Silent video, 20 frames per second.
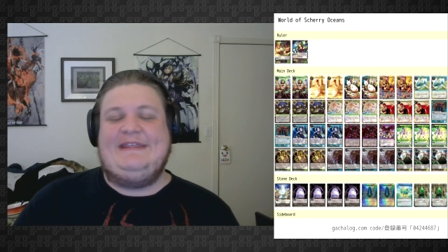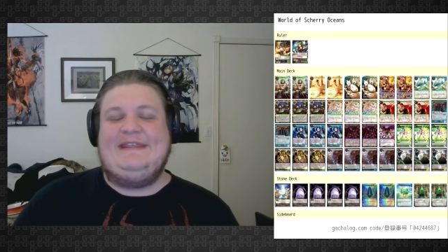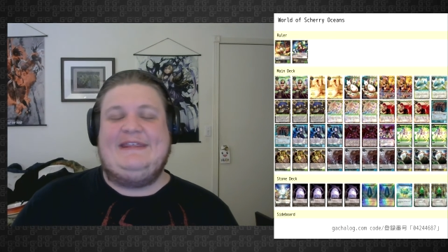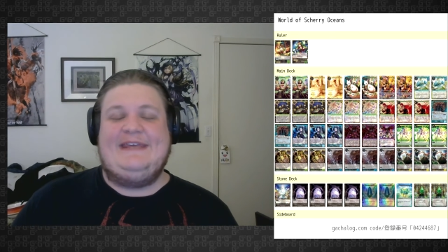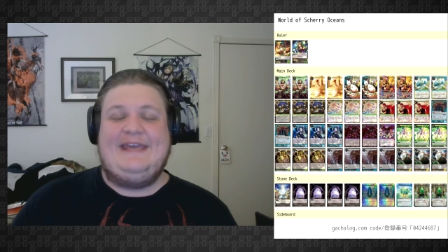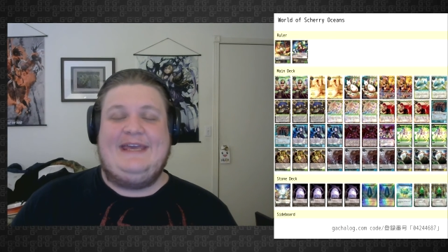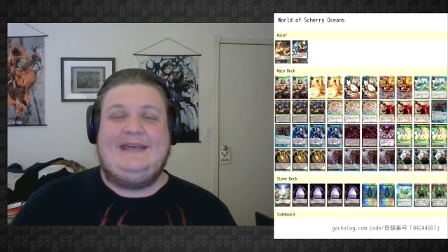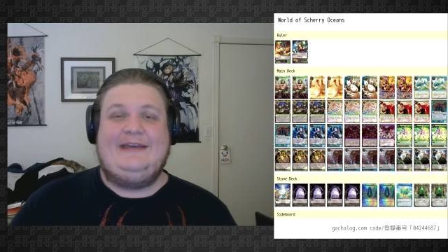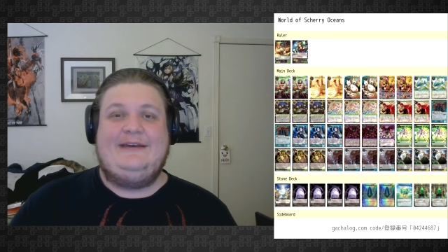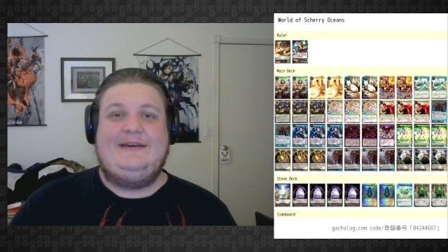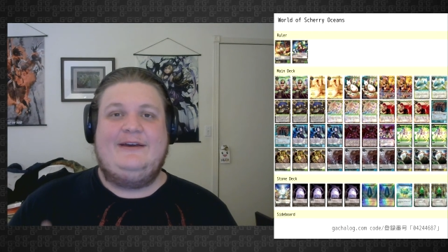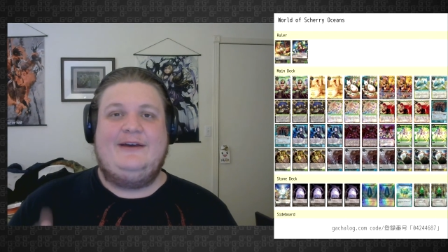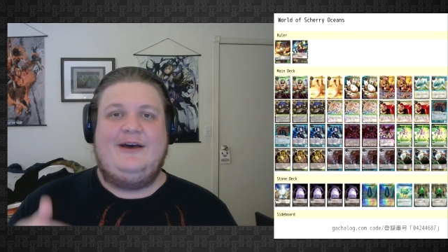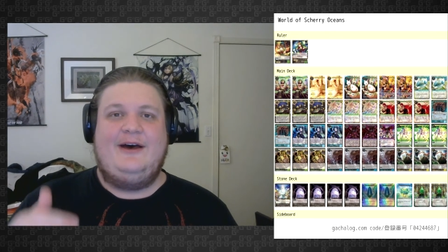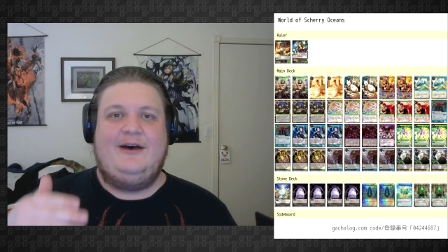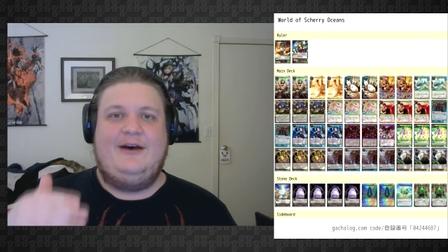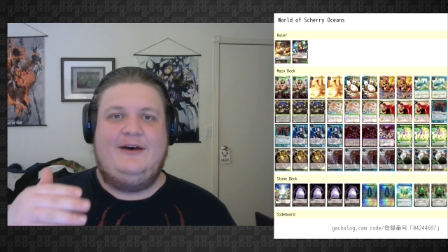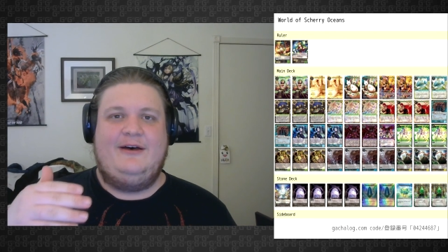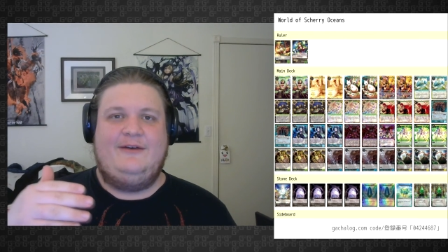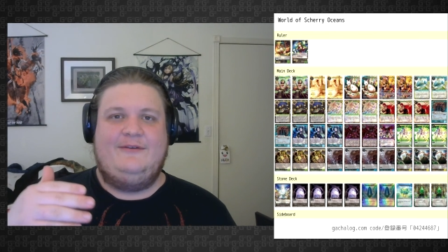think
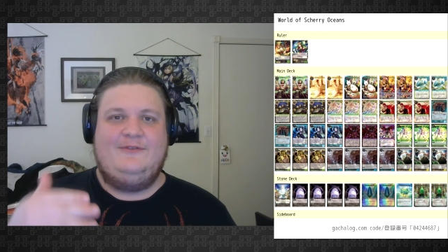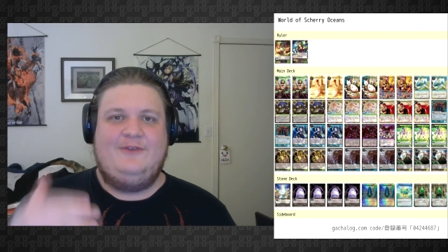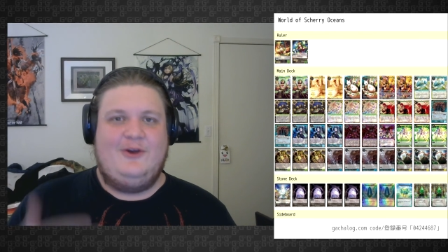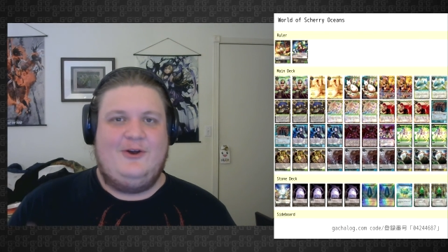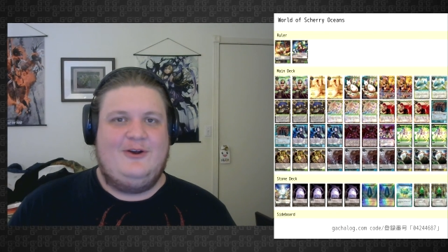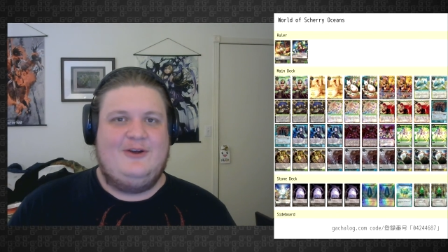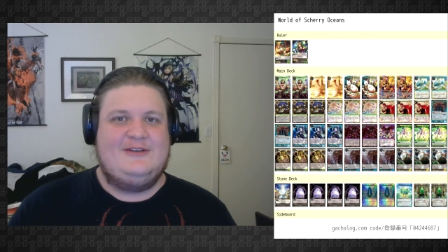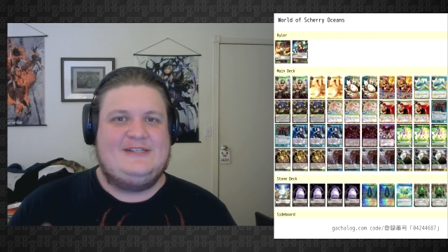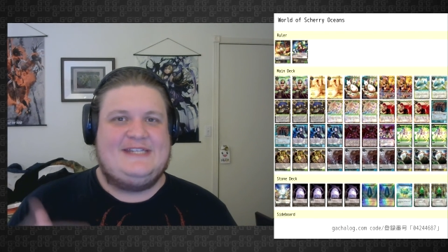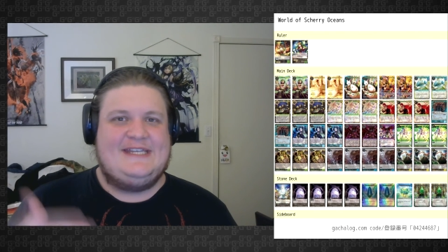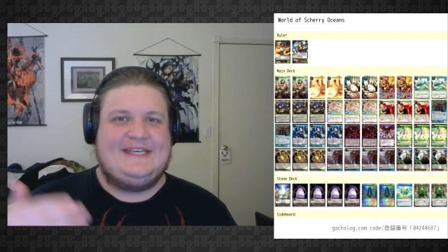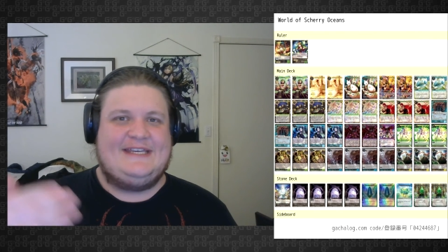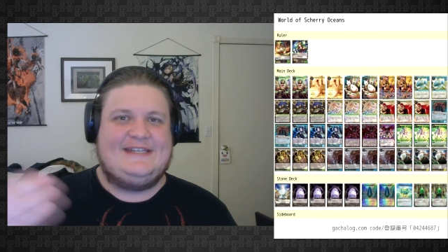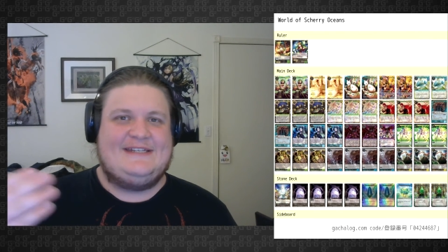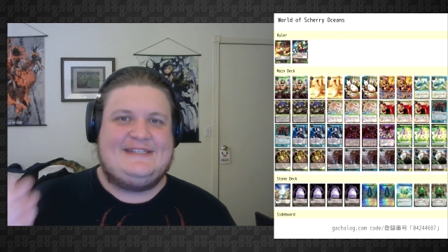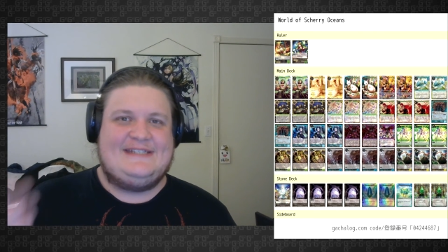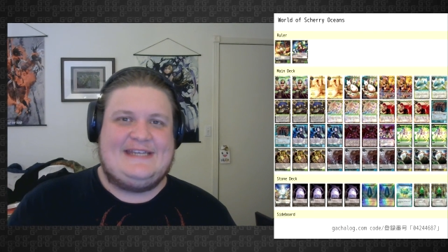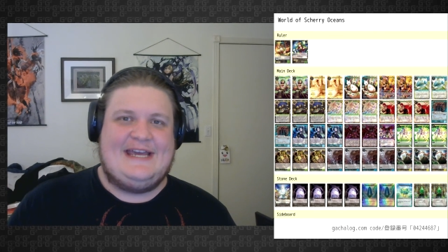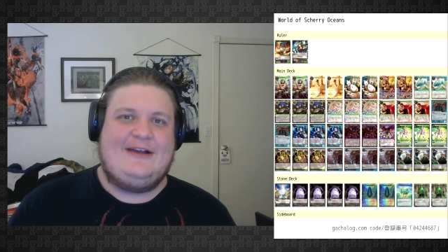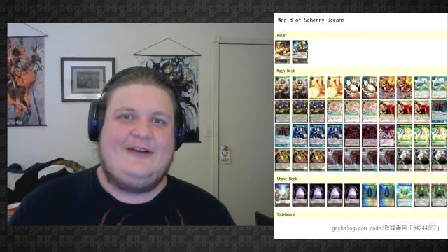of cards that can
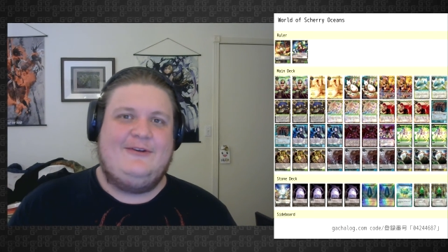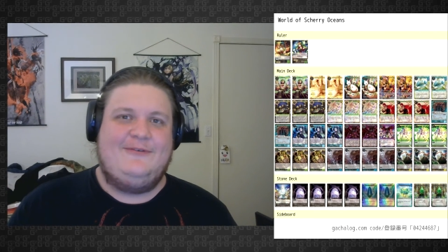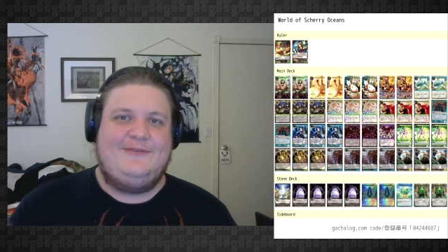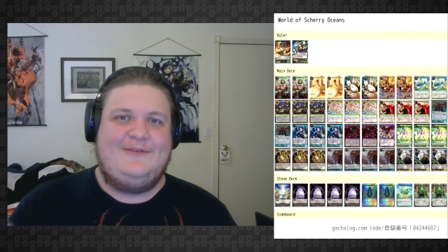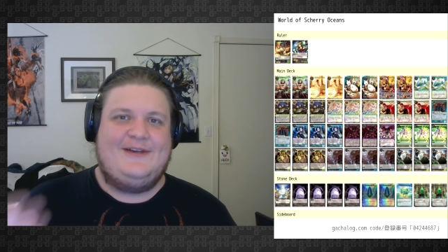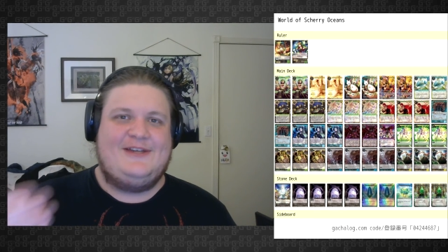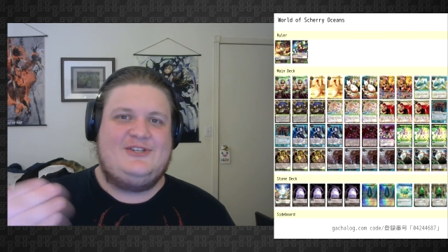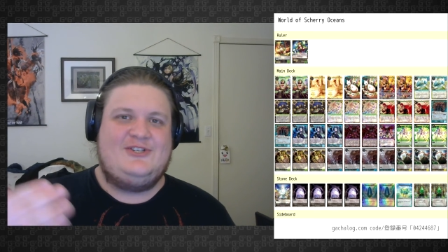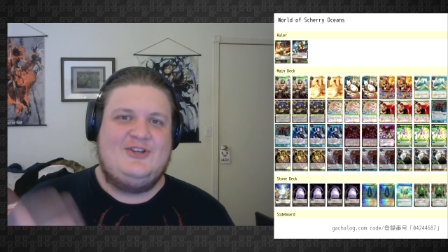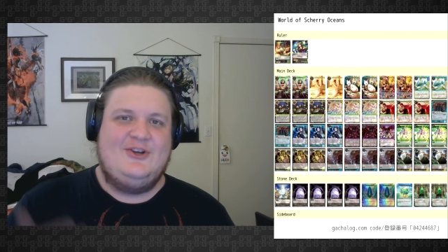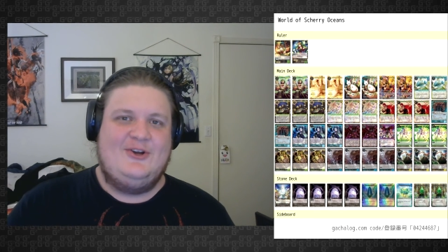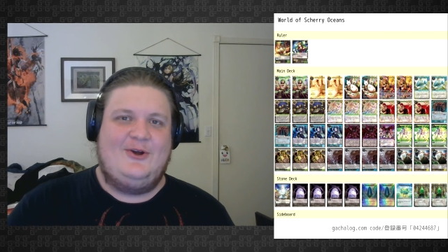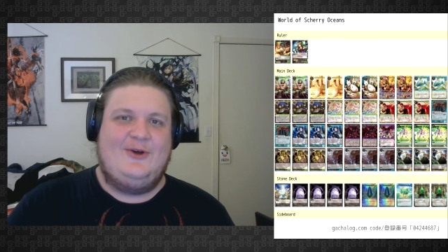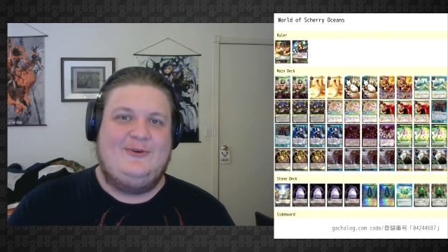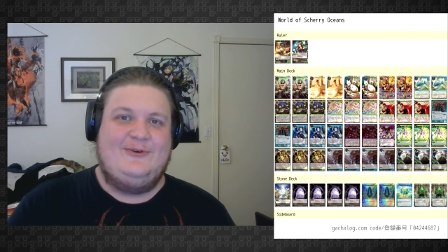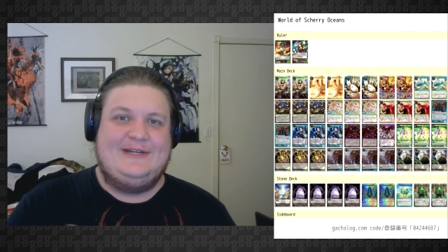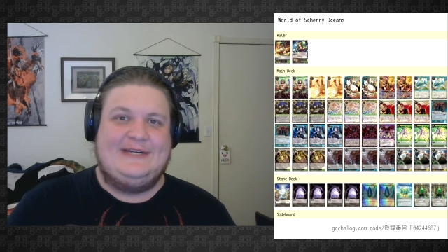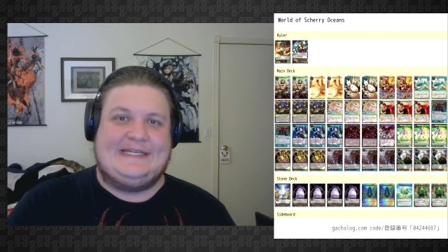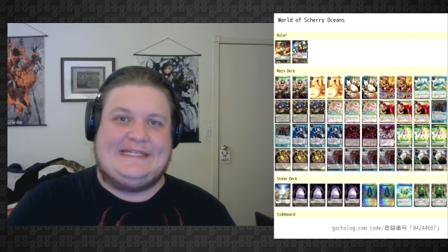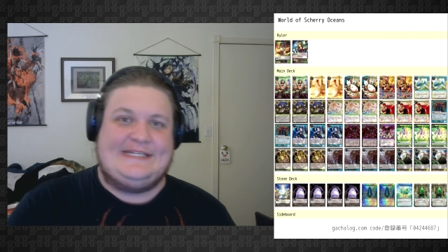sacrifice your
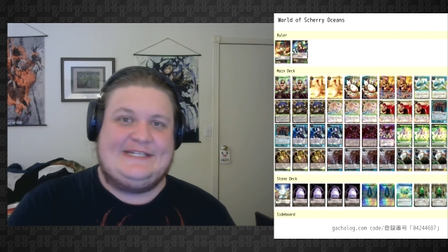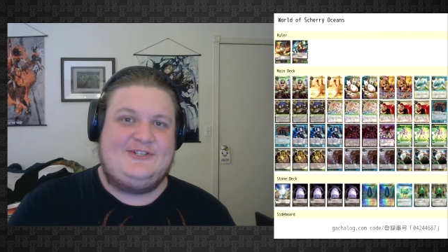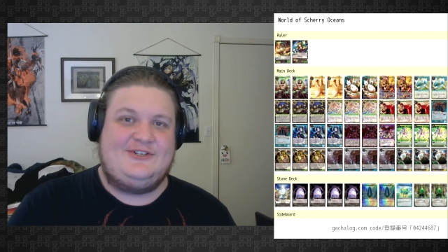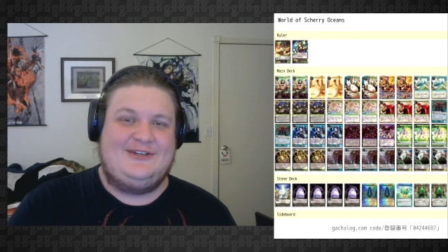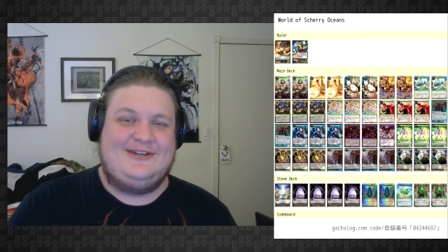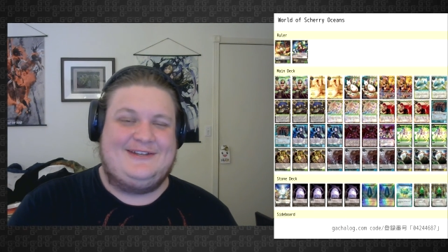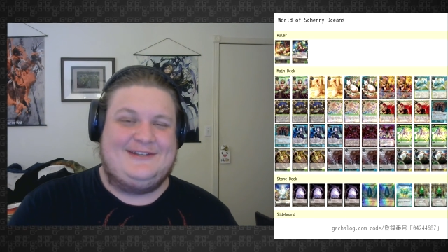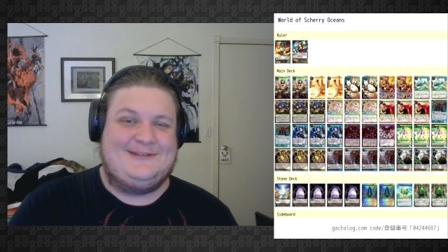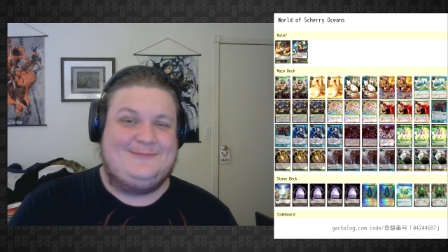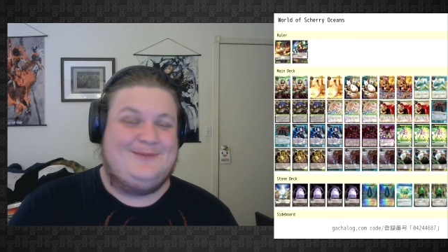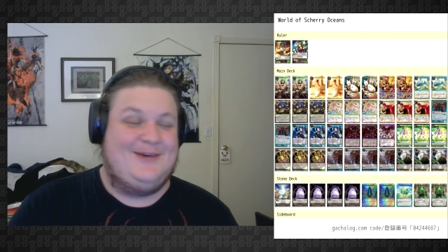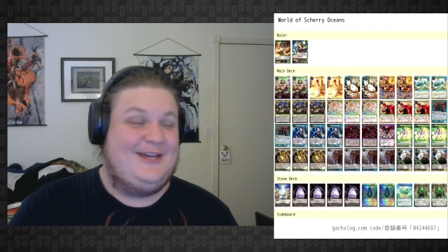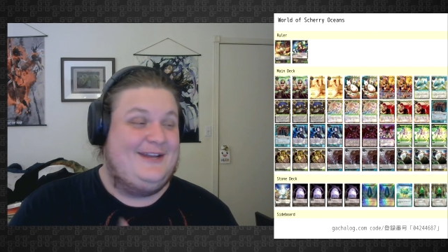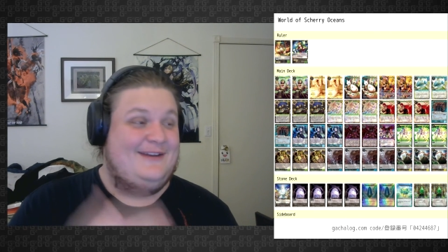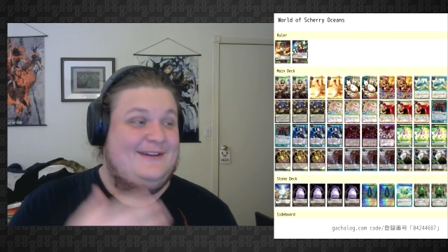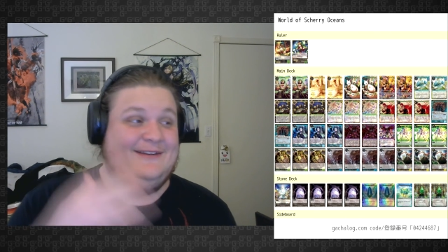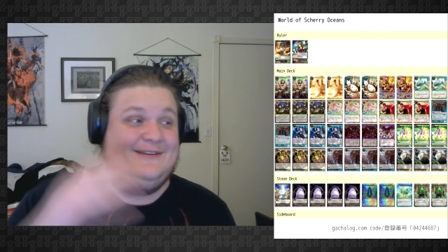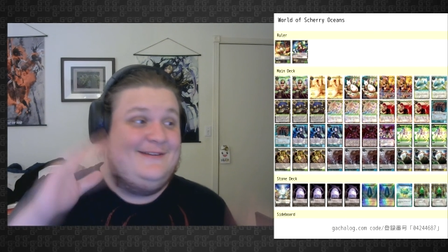own additions, but